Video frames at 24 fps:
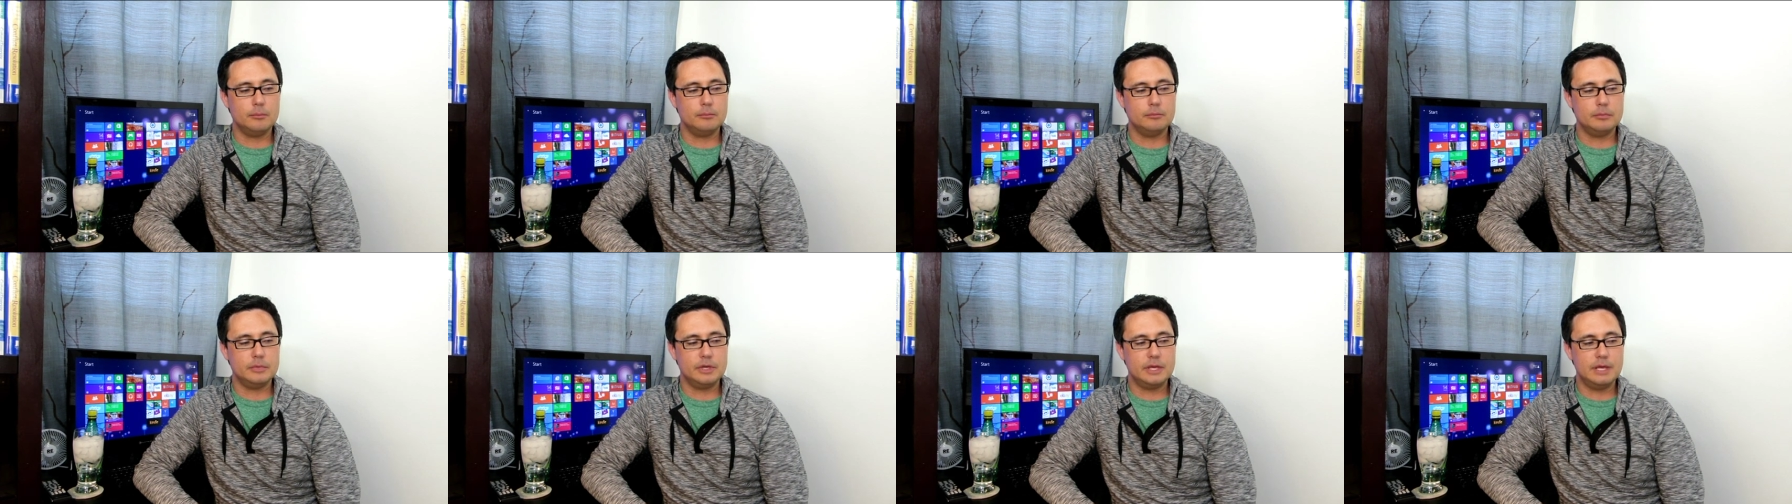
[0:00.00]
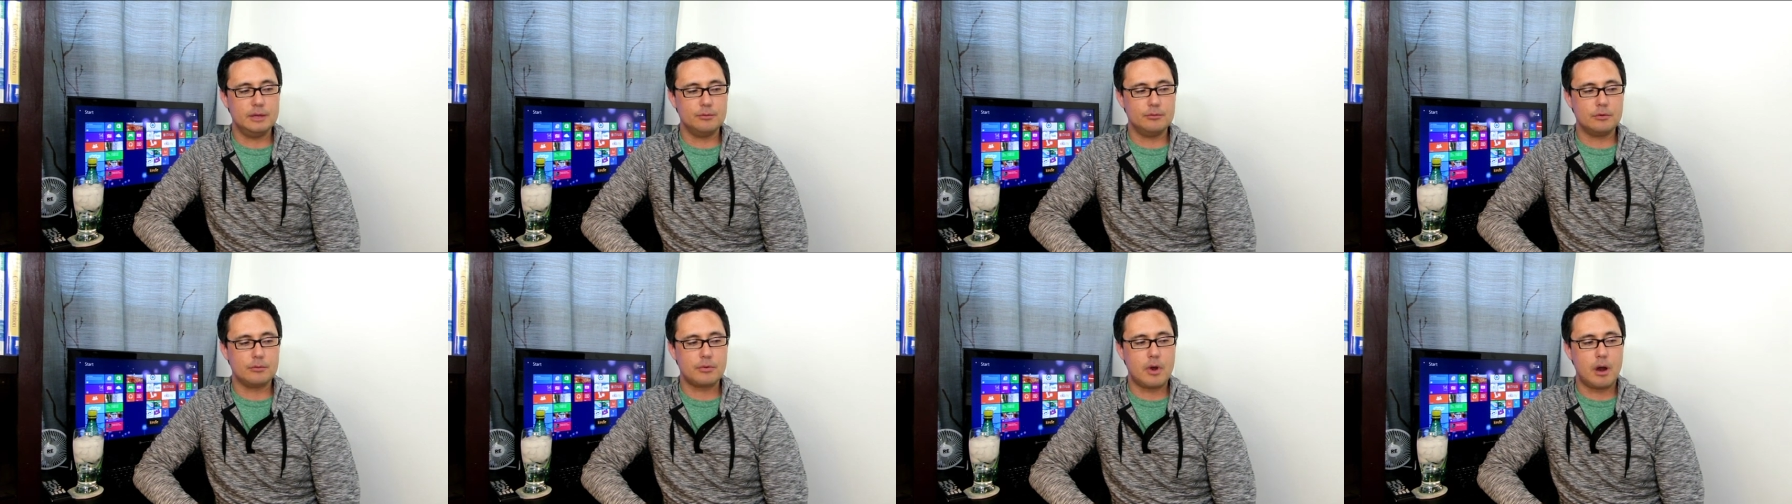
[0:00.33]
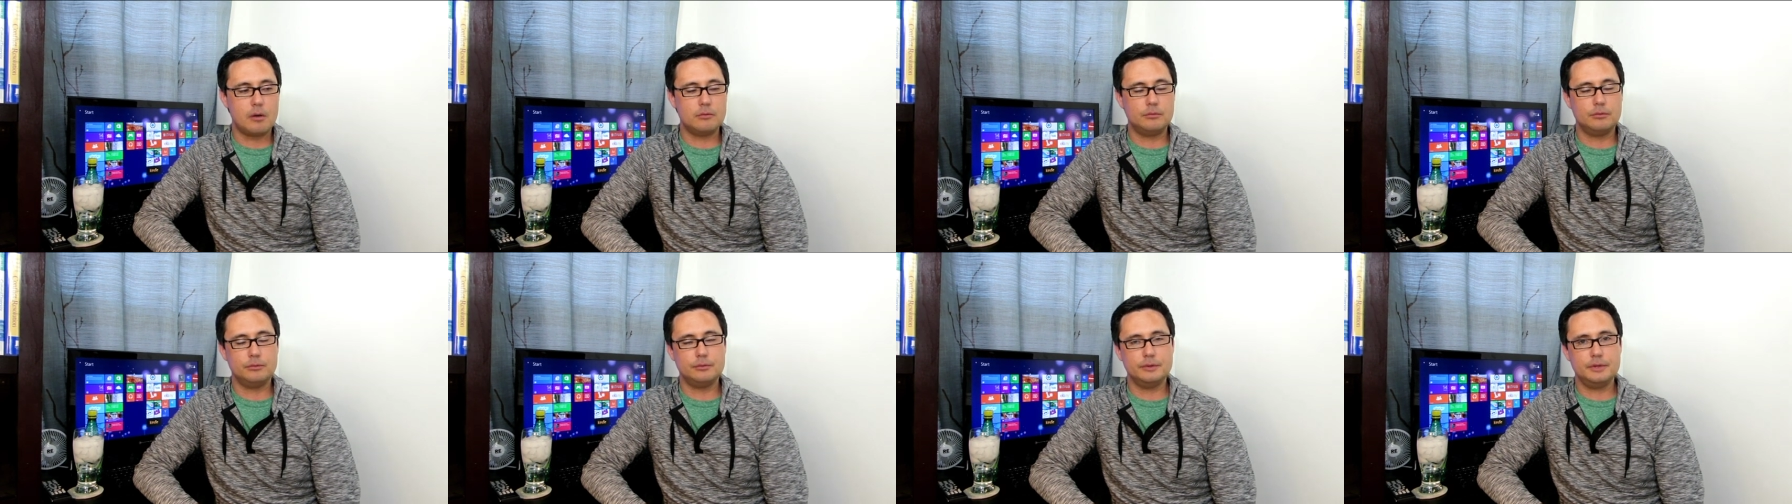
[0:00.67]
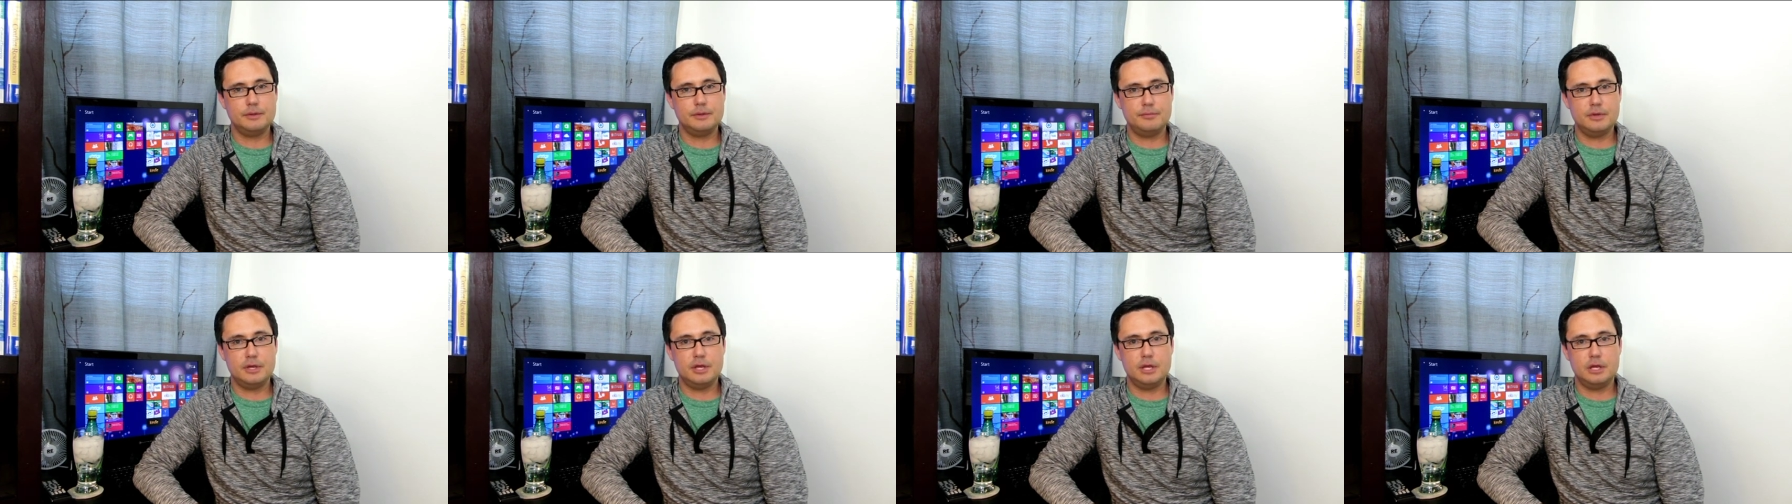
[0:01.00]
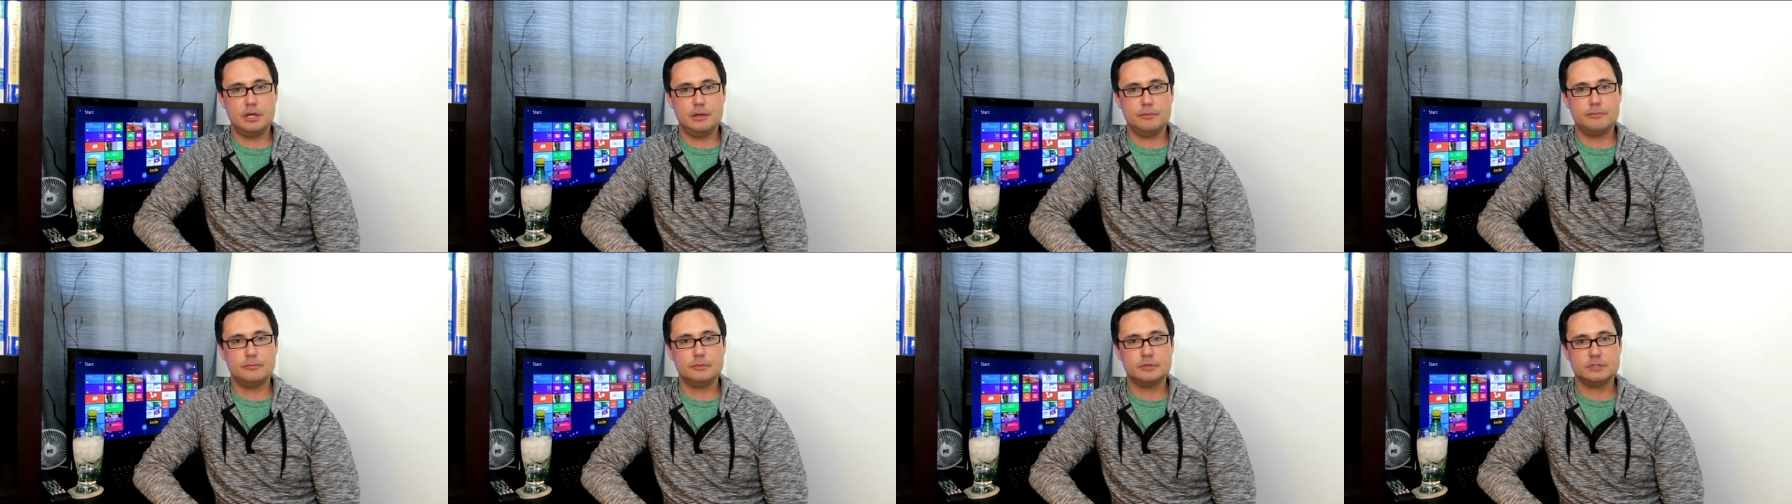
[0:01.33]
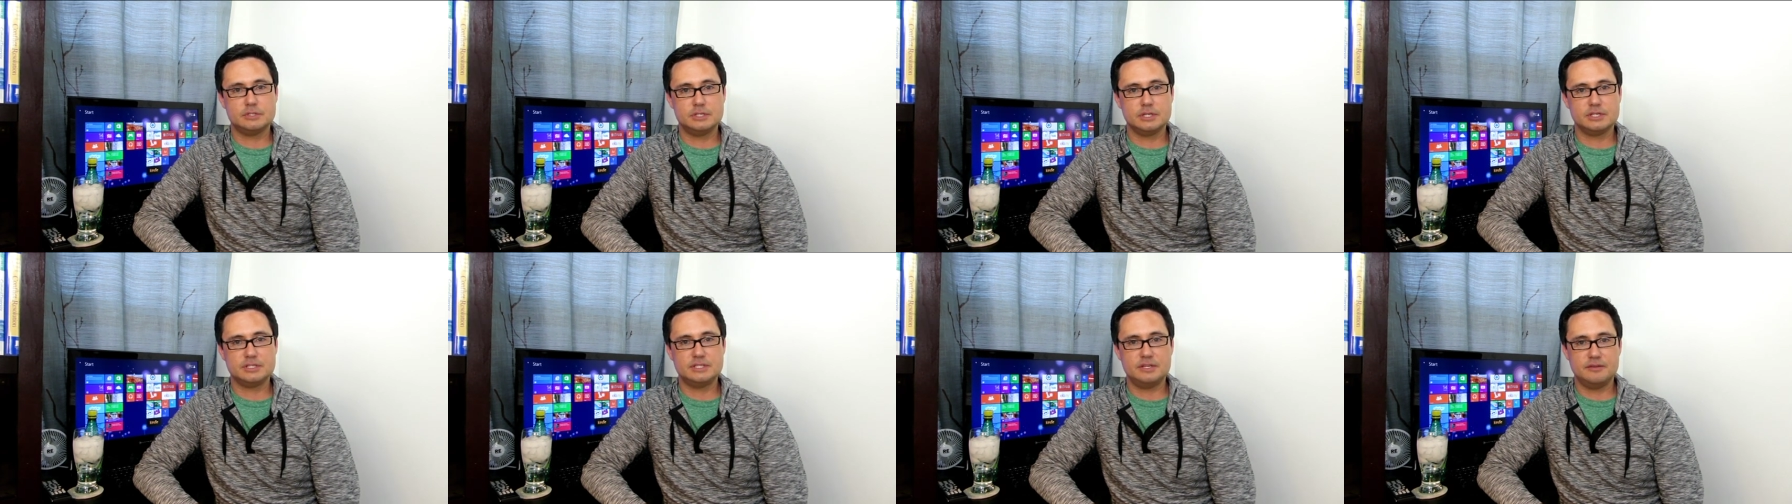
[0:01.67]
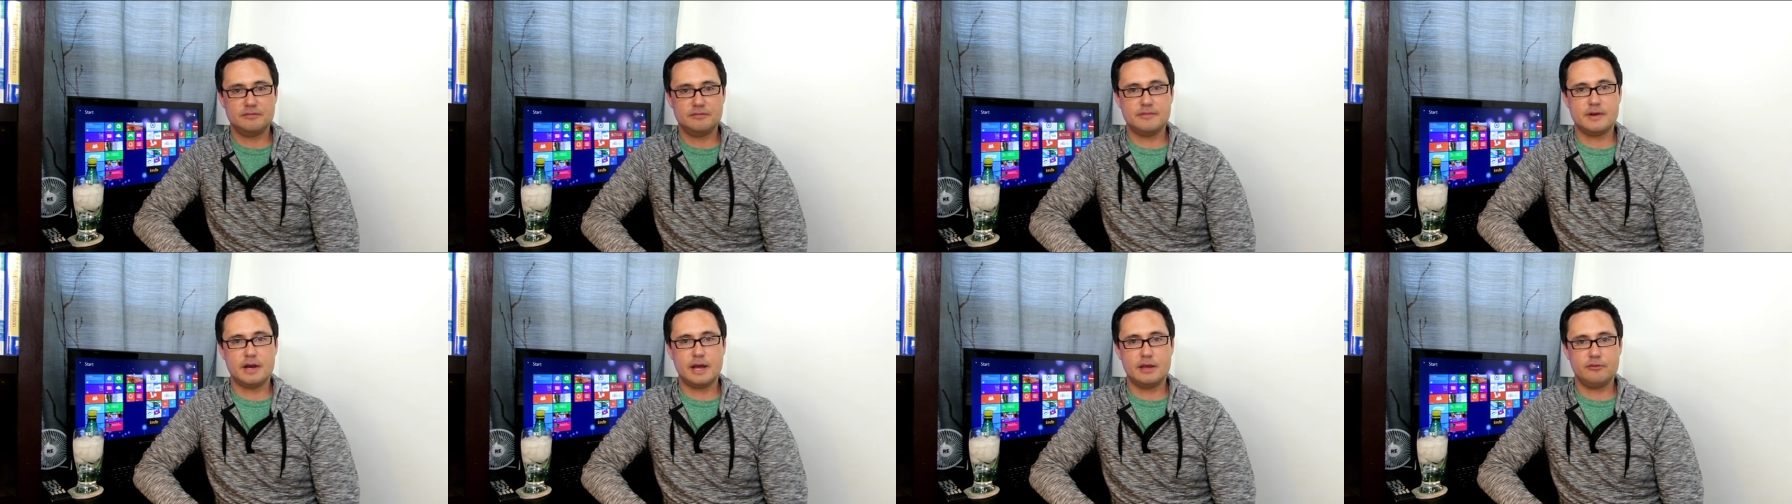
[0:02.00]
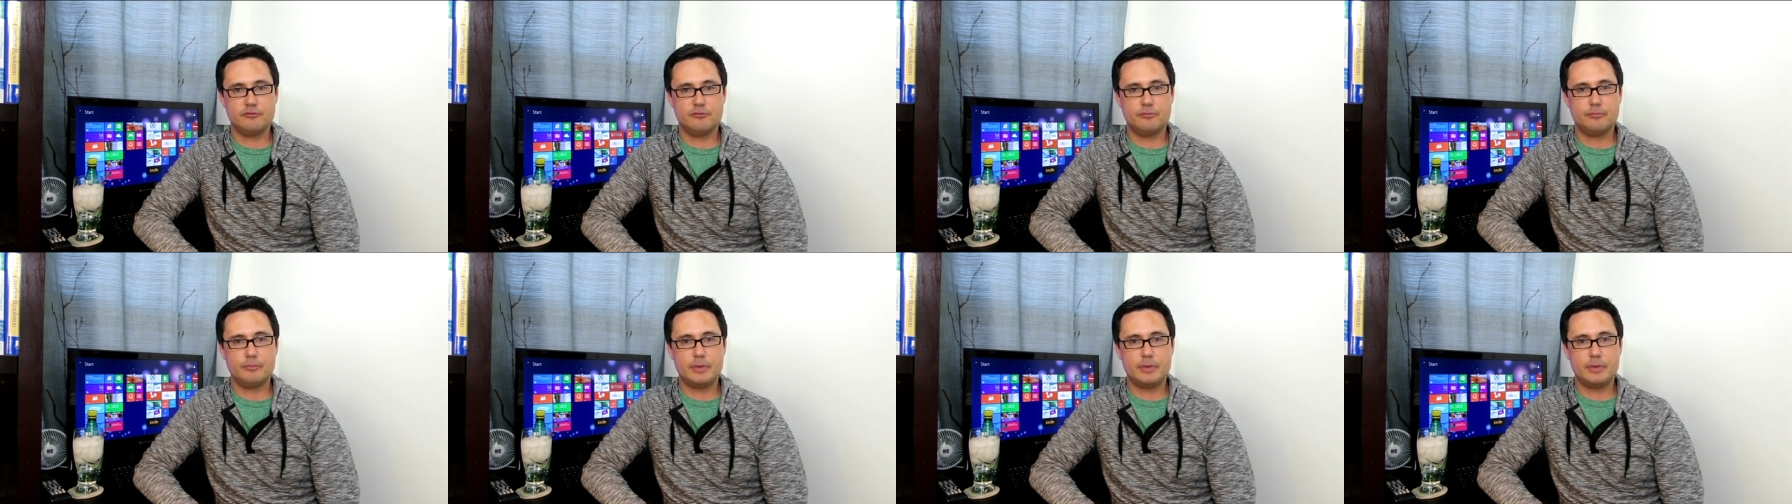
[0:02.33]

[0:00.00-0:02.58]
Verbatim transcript: He will probably be 65